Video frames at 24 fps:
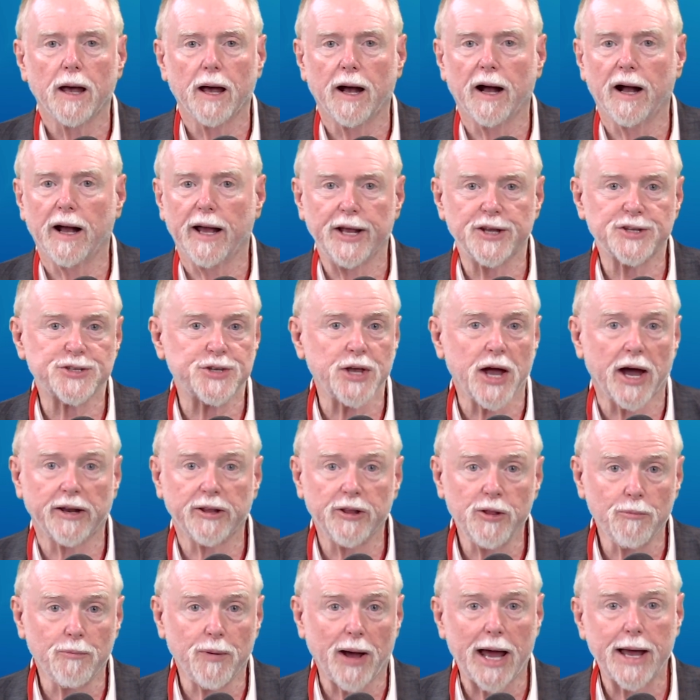It's not in
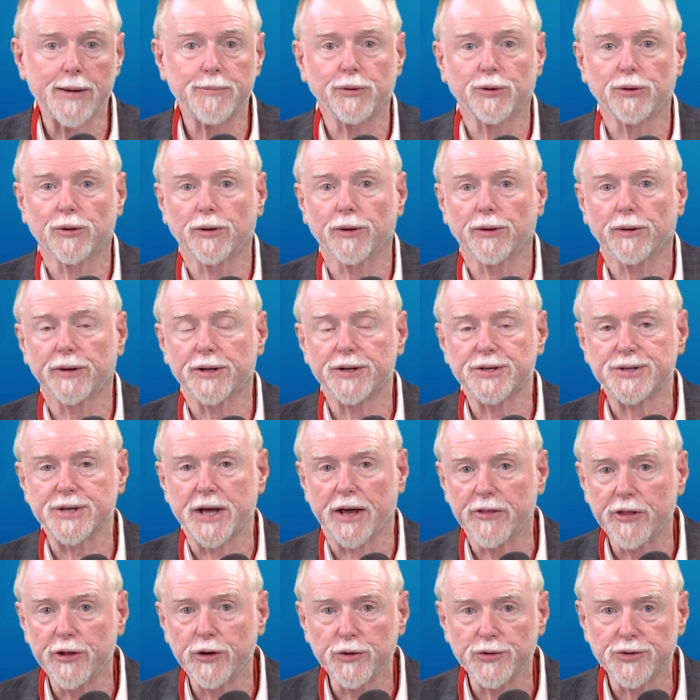the Bible. It's not
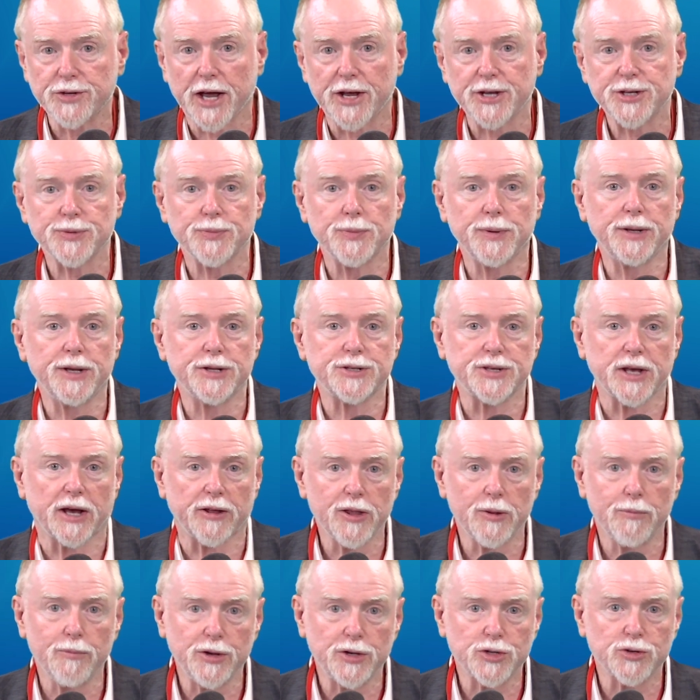in the New Testament. It's not in
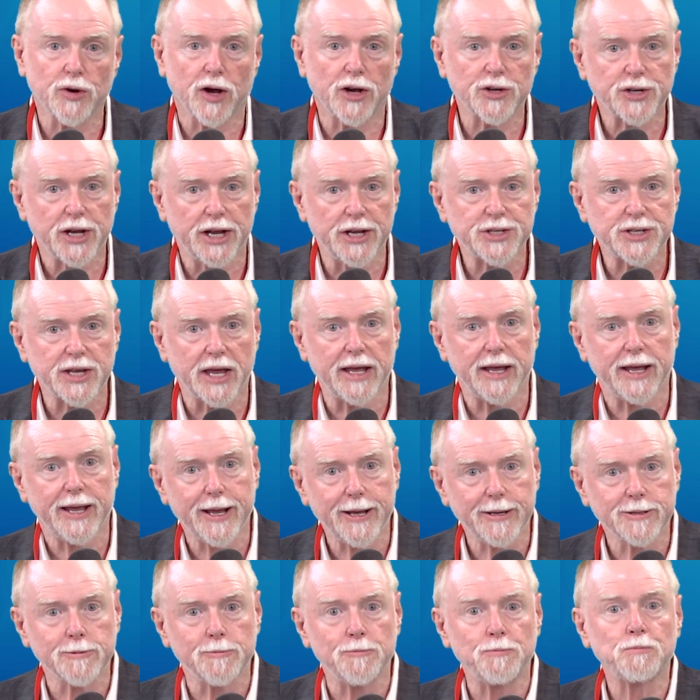the Midrash. It's a
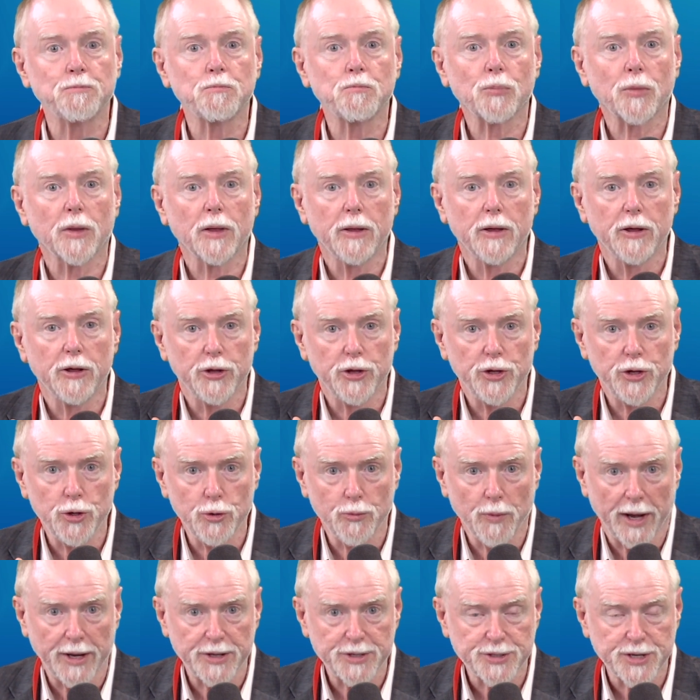hidden, you
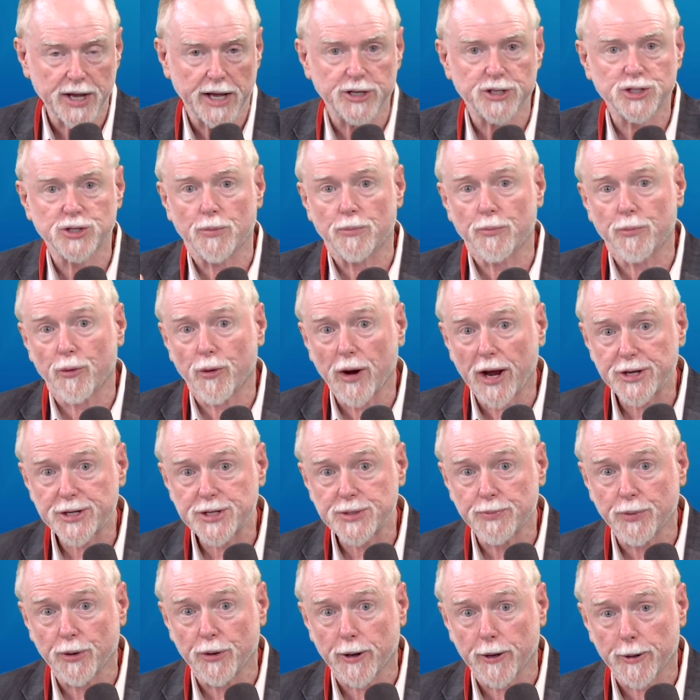might say,
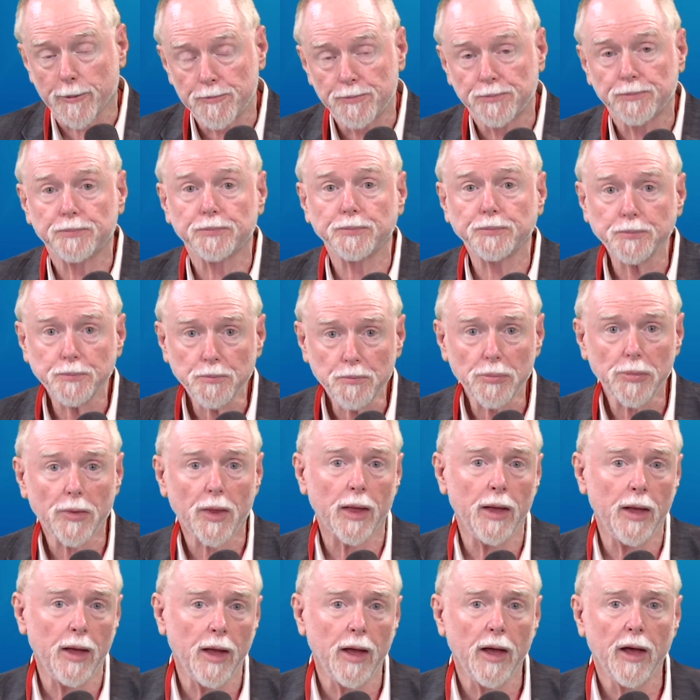suppressed book
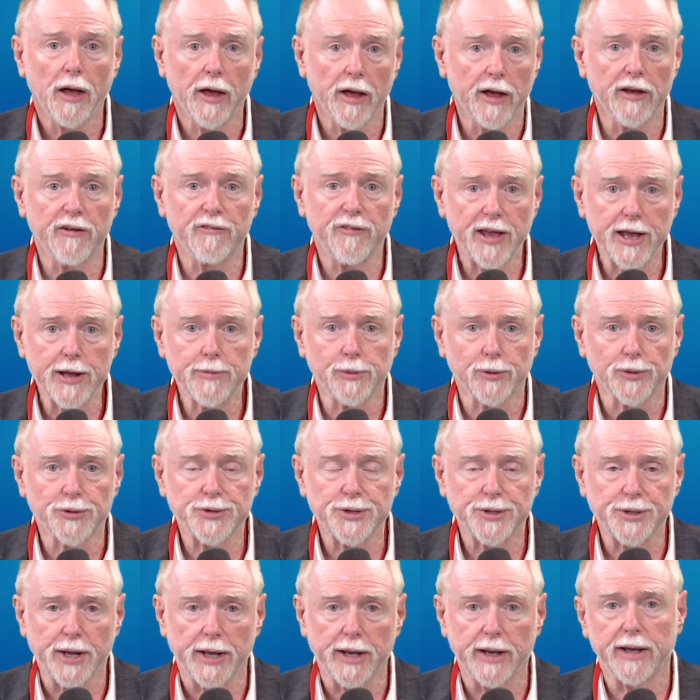available
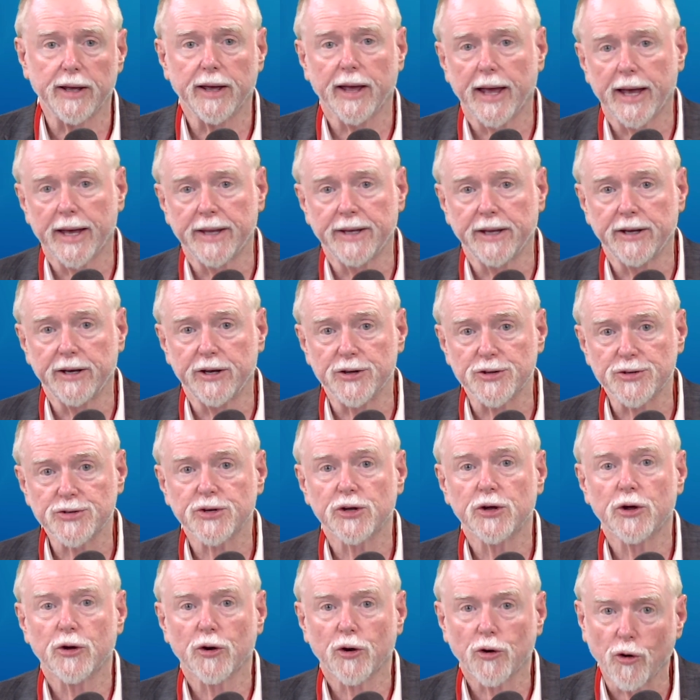today, and it is
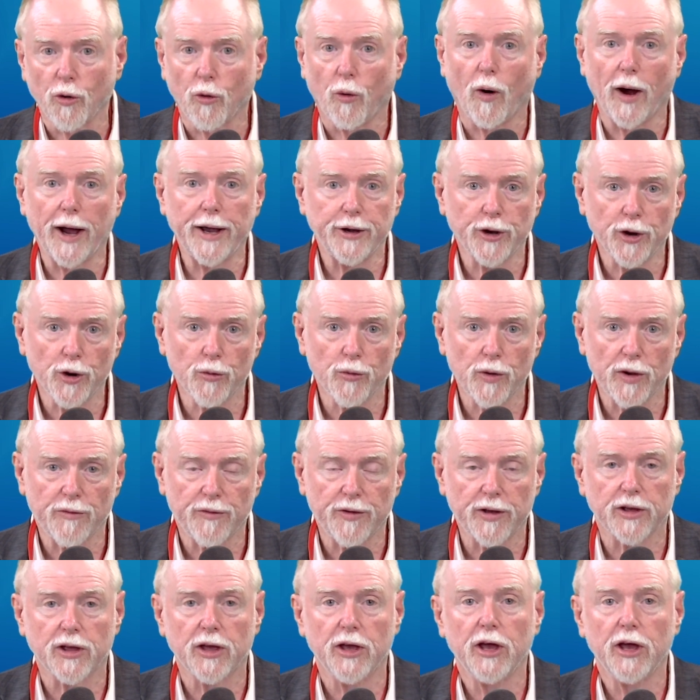quite
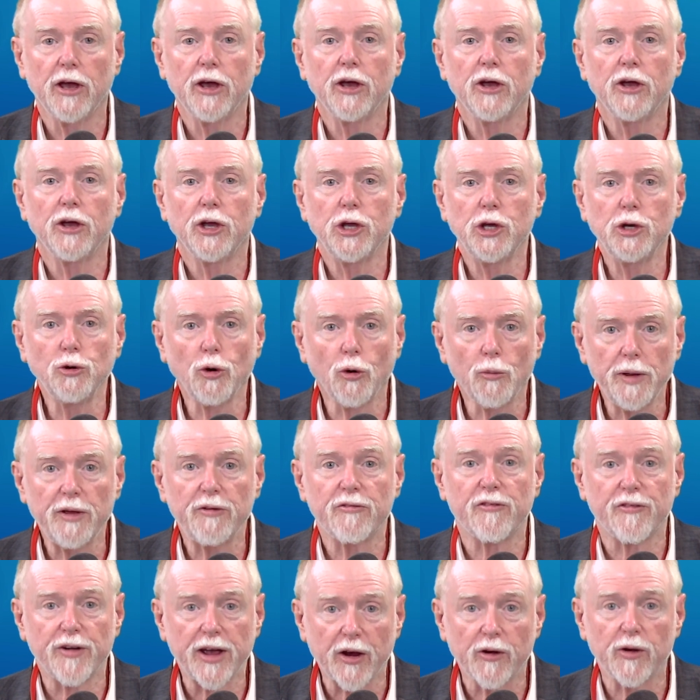horrific. You will be
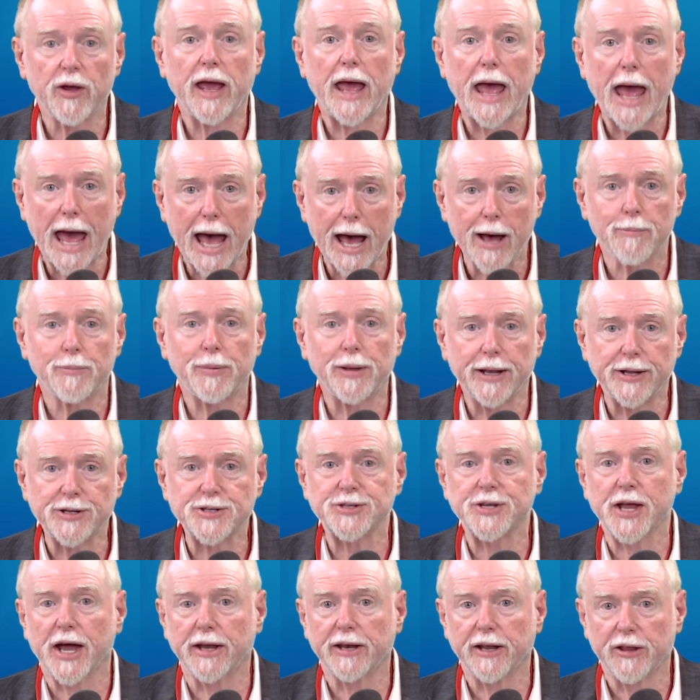very happy it's
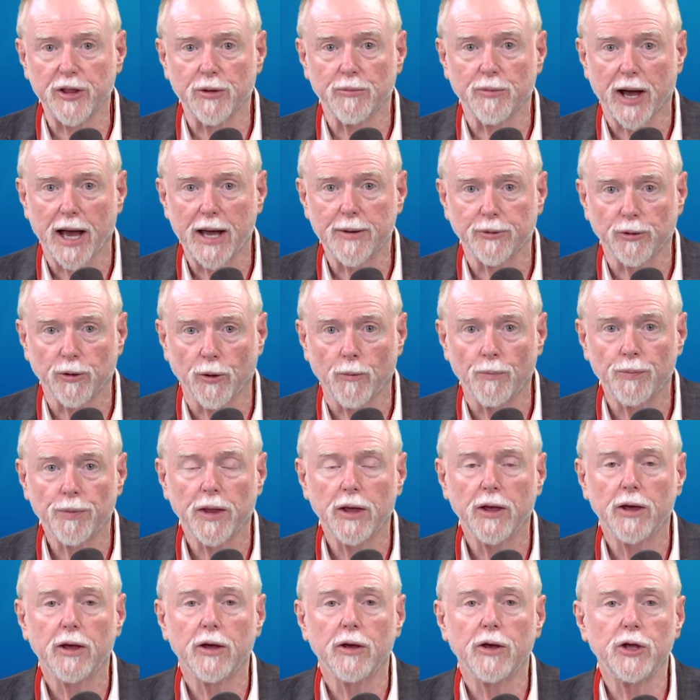not in the Bible.
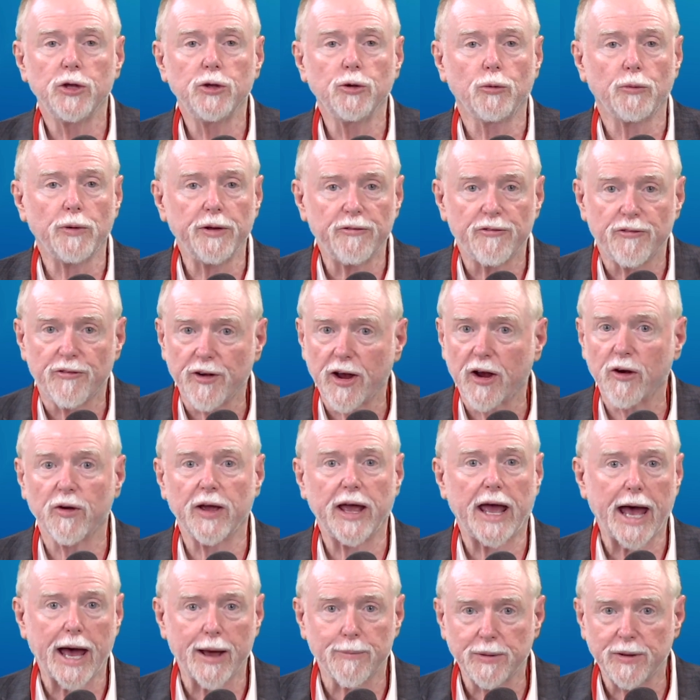You'll be very
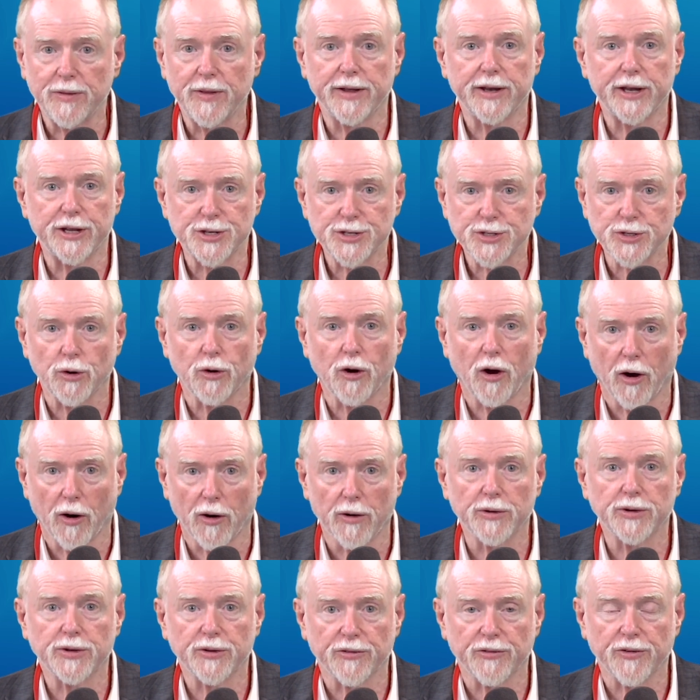happy that it's so
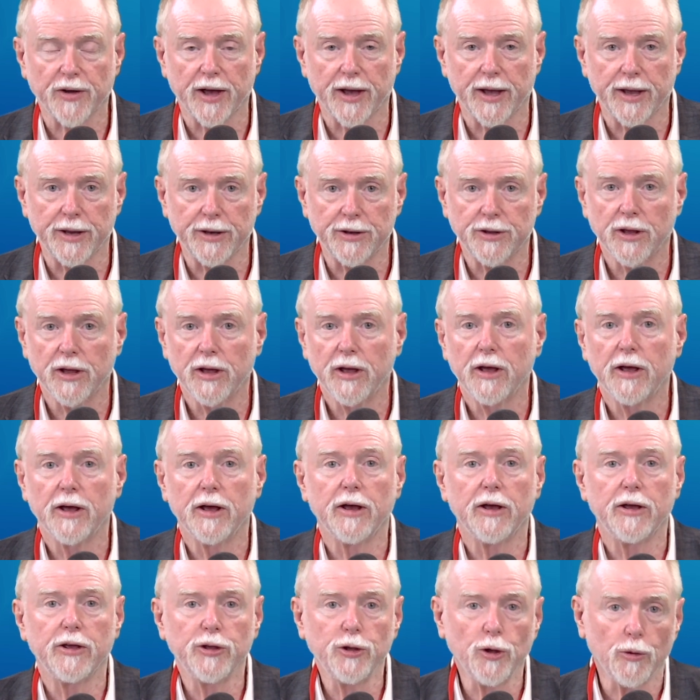hard to find.
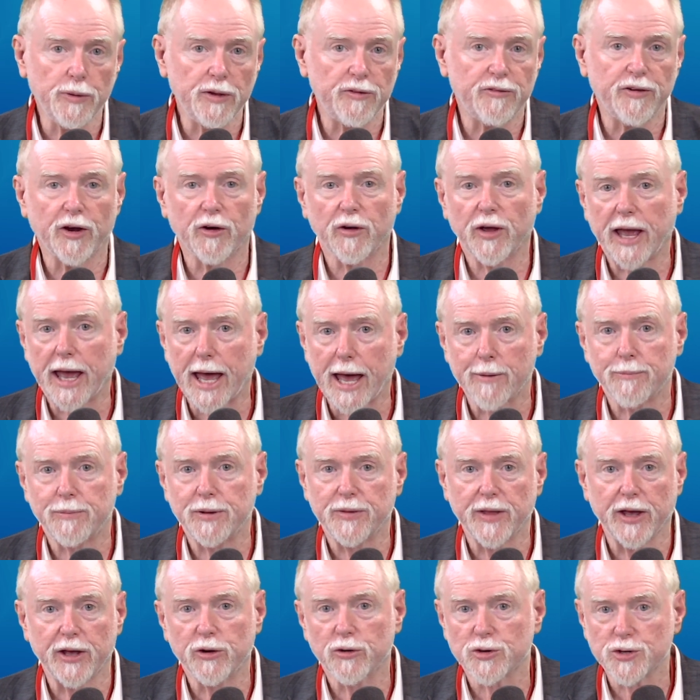You'll be very happy
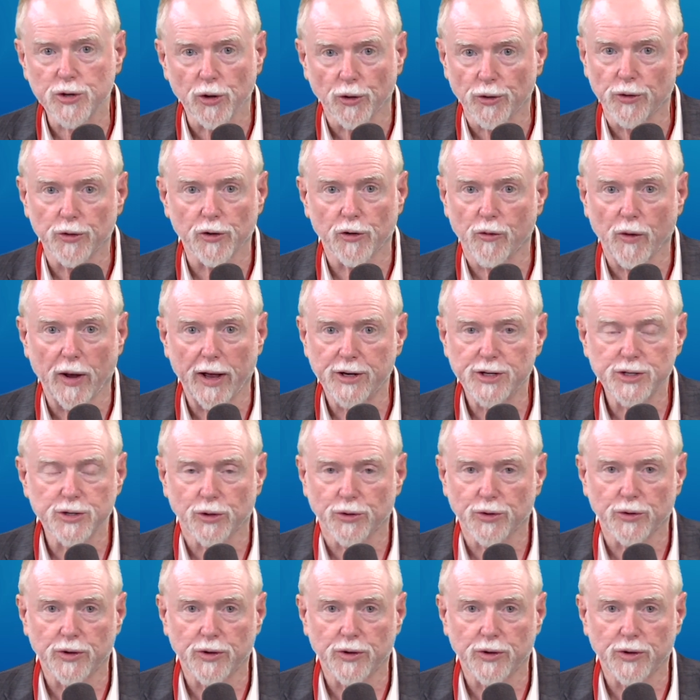that your children or grandchildren